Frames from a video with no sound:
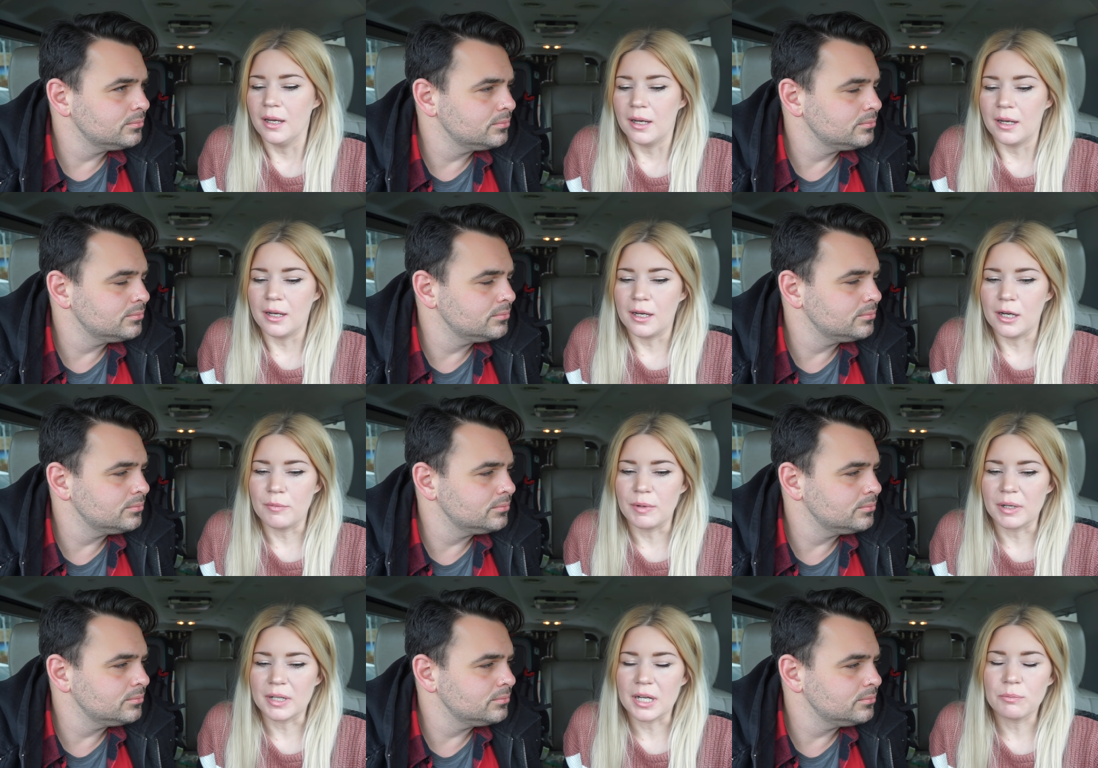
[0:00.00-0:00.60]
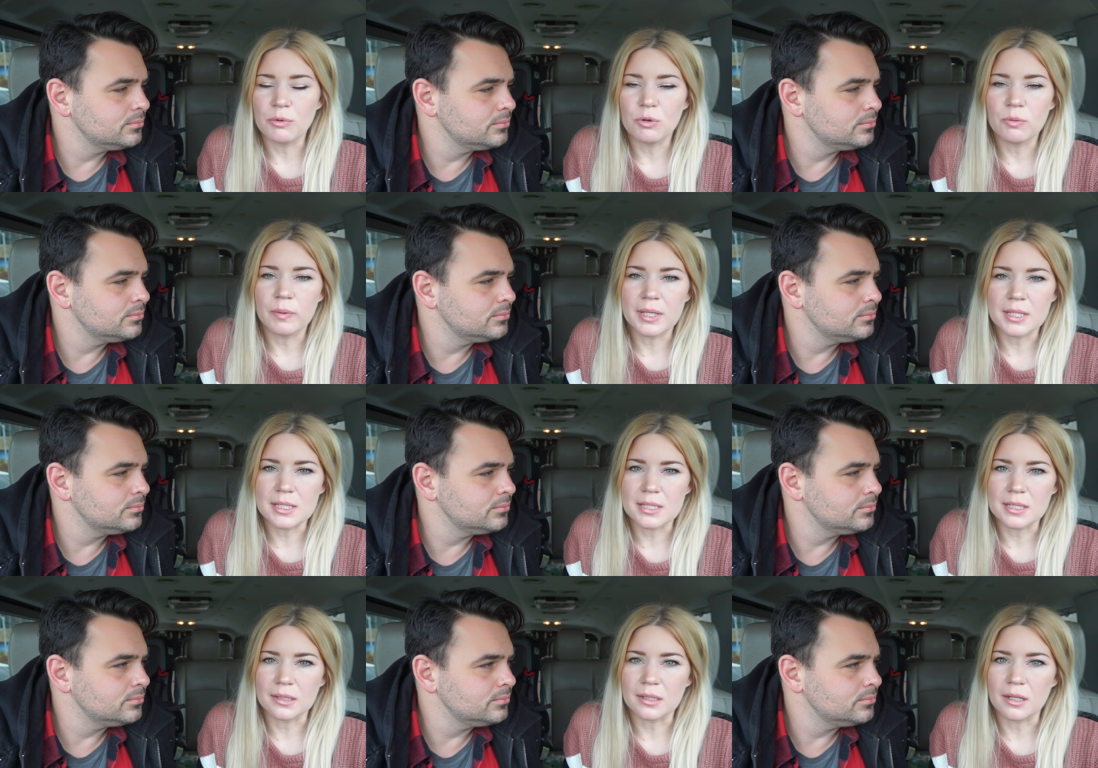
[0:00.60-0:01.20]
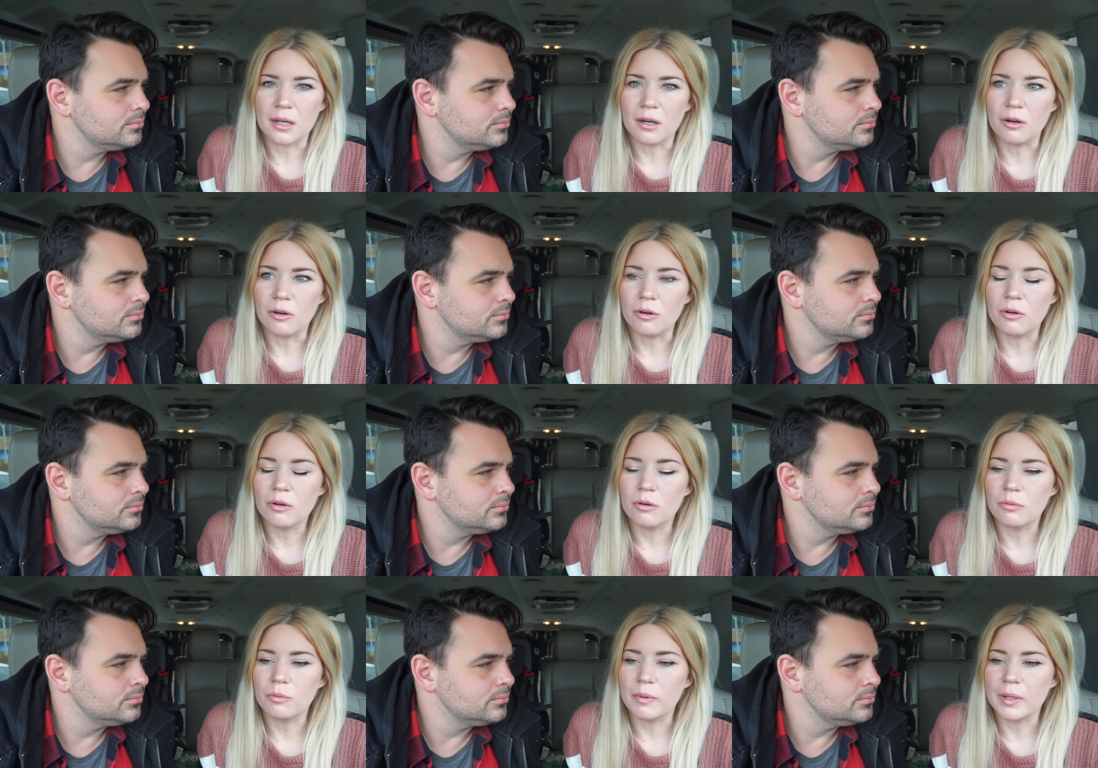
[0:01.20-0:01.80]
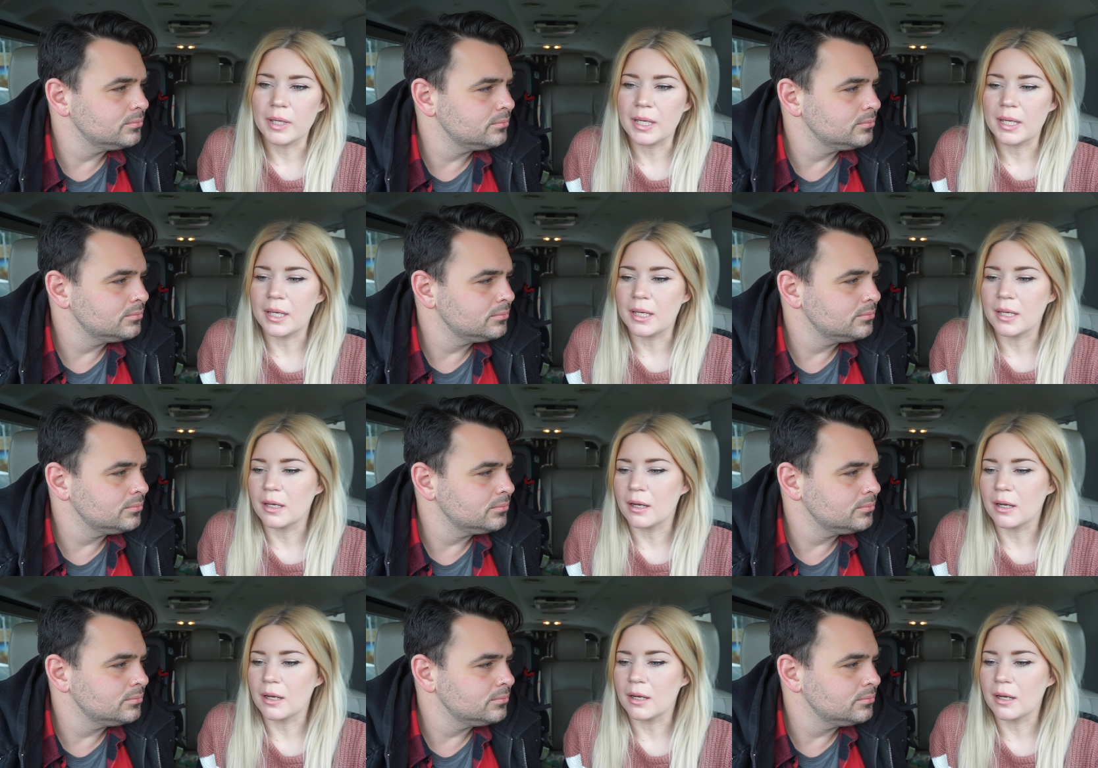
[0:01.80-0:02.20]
Speaker 1: um, a couple weeks ago, we